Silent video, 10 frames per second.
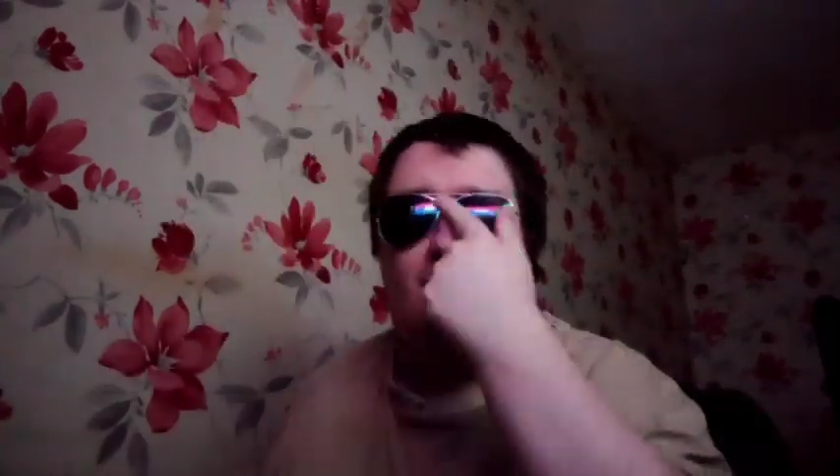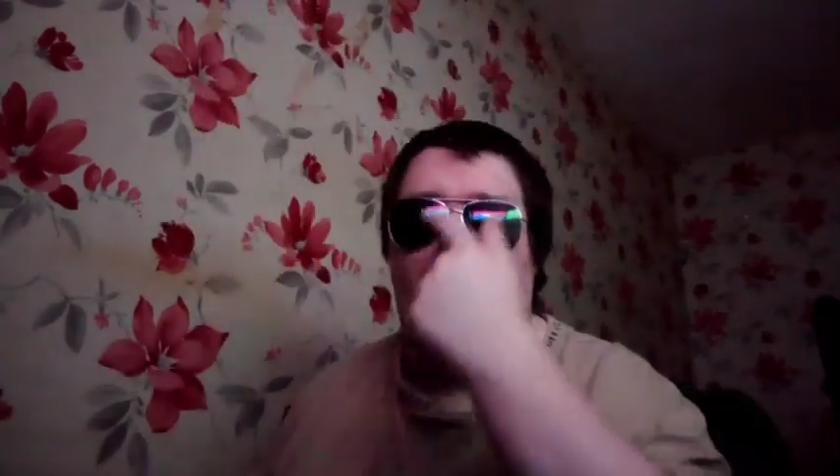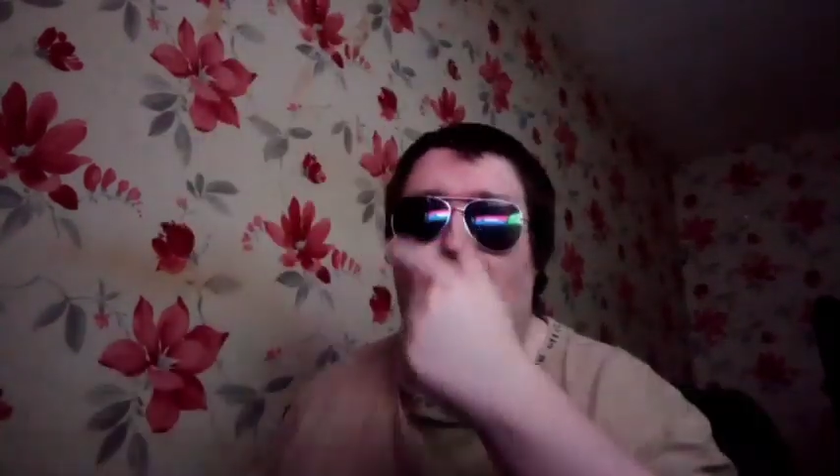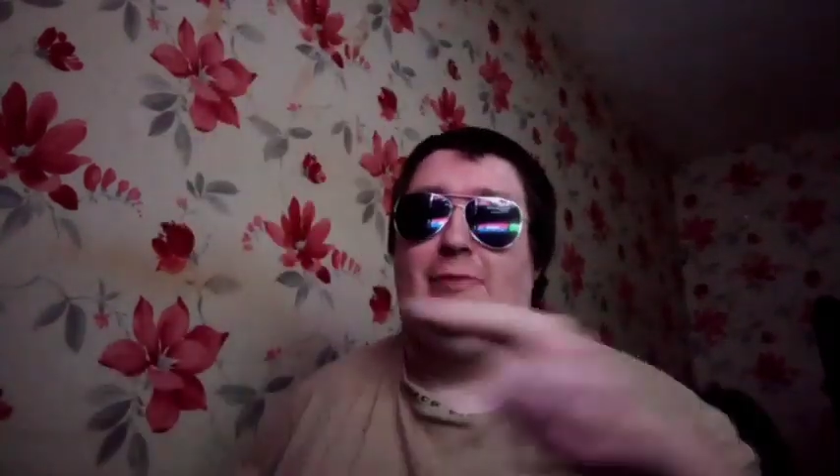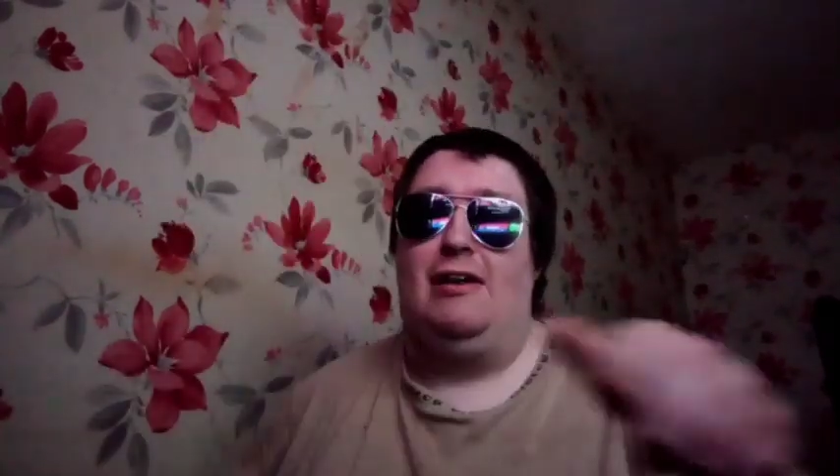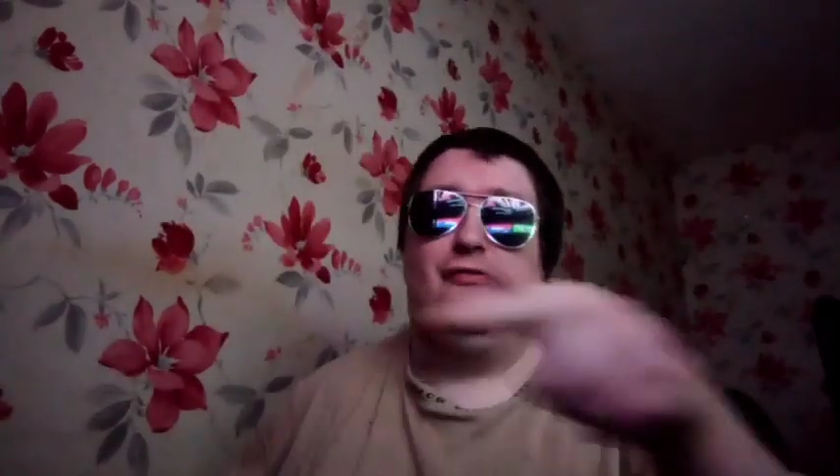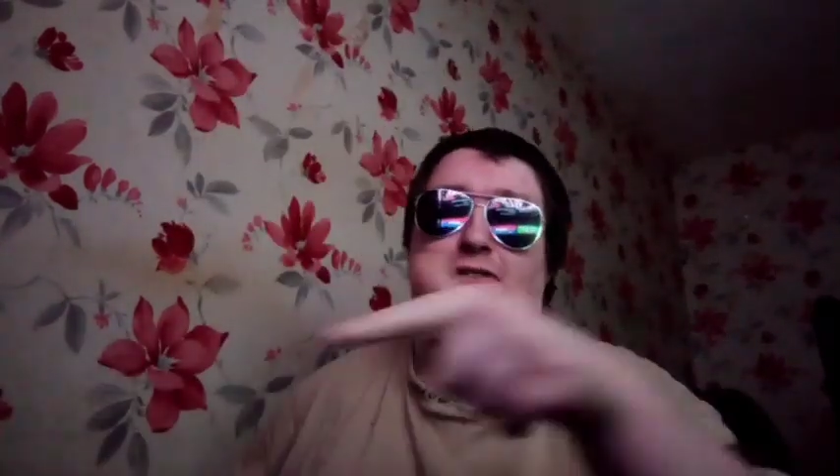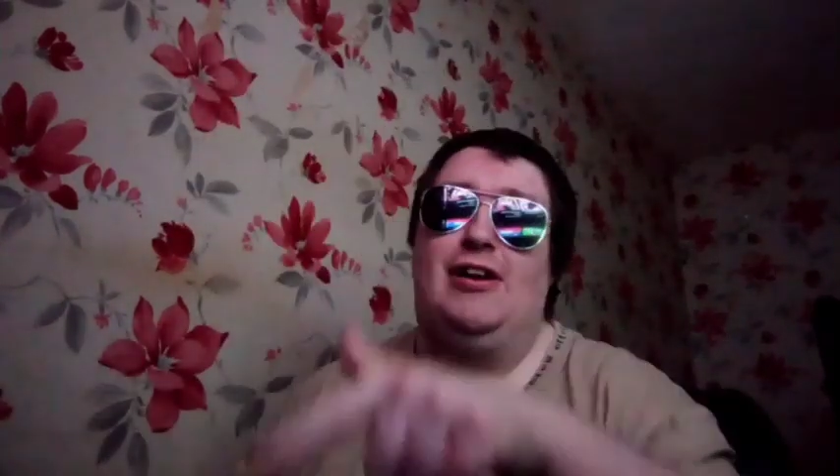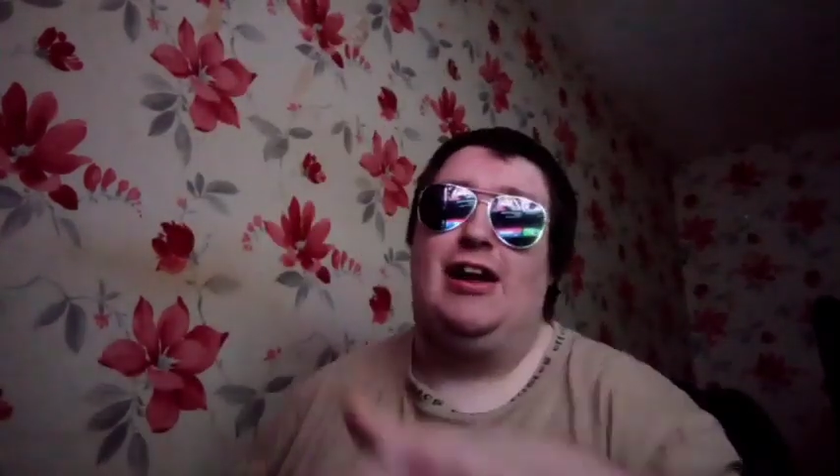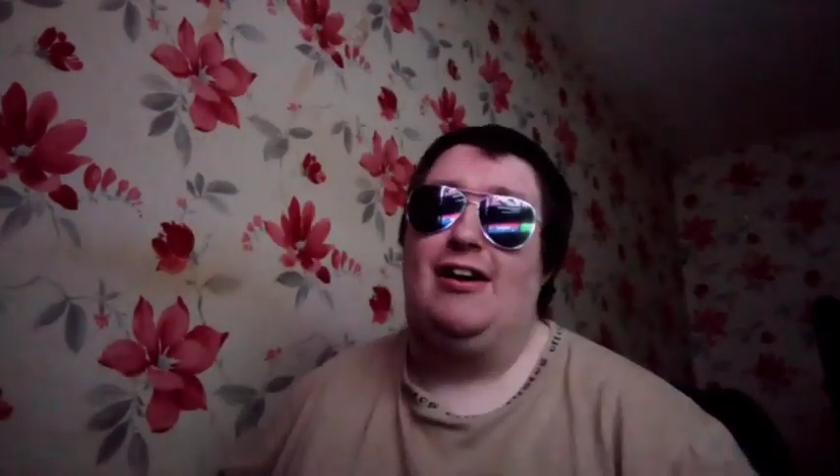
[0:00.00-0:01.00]
I'll just put that for
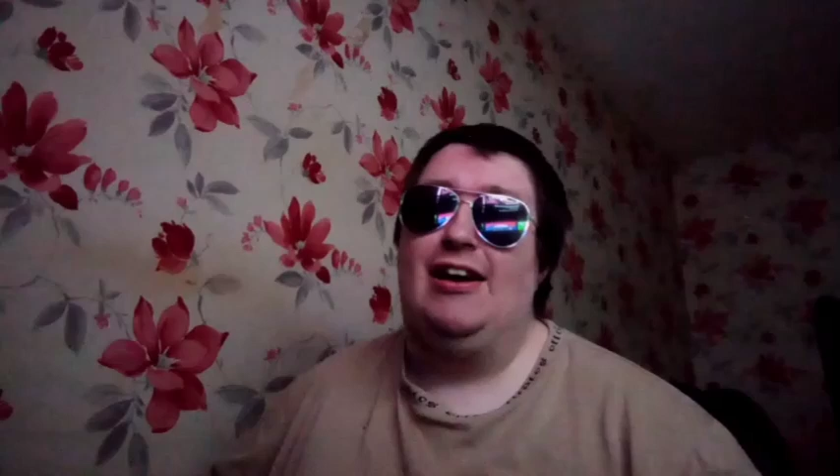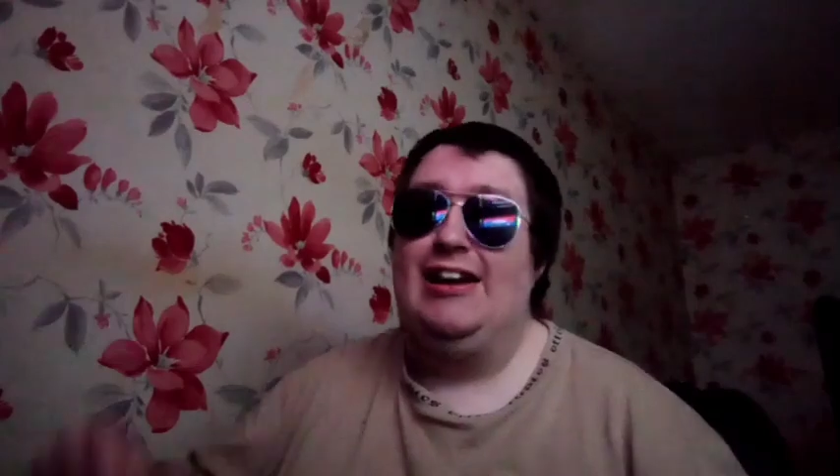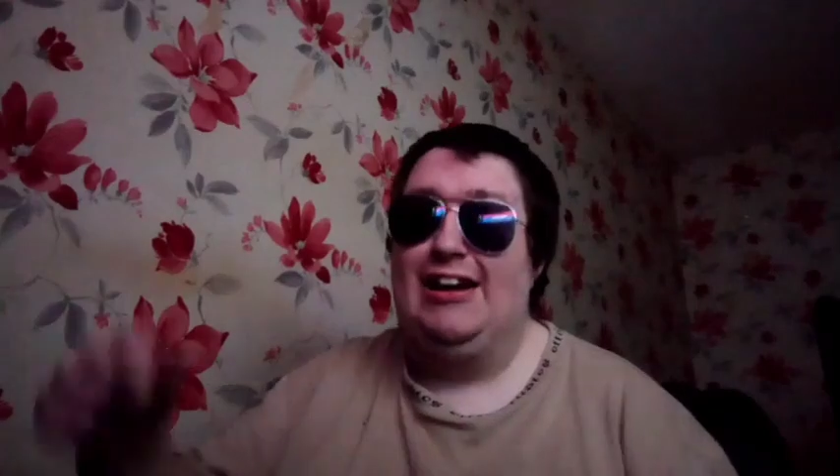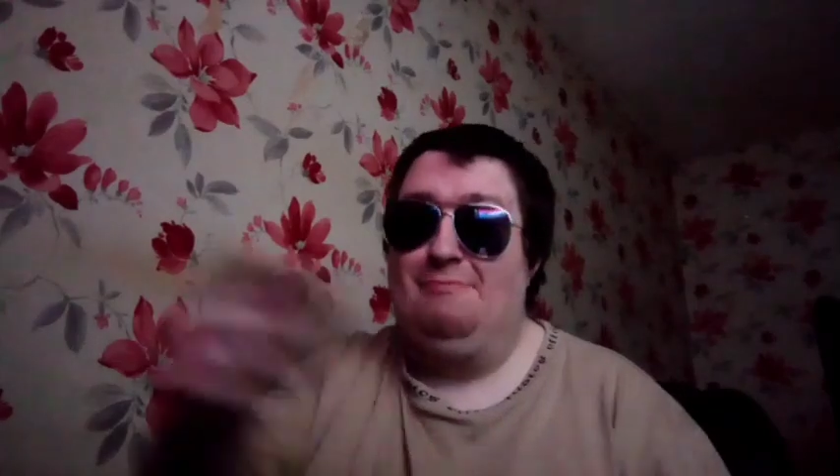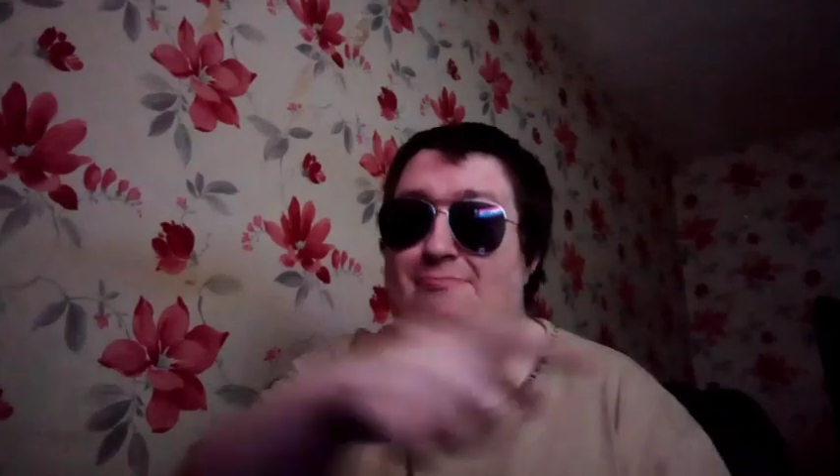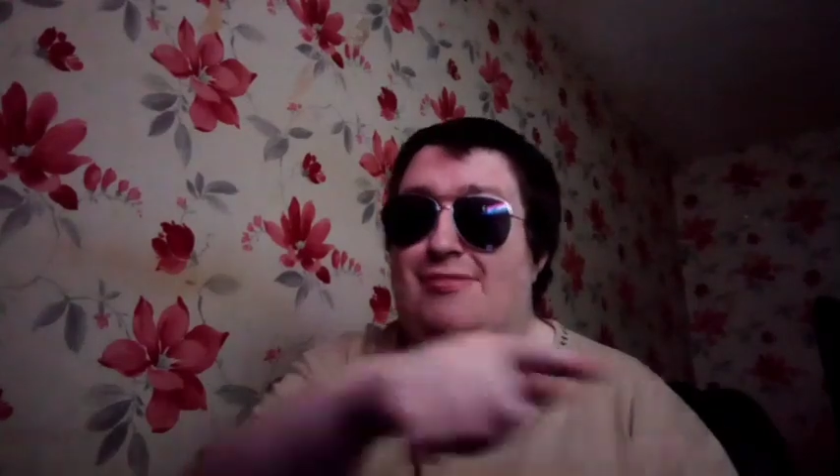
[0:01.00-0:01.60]
you, like, you can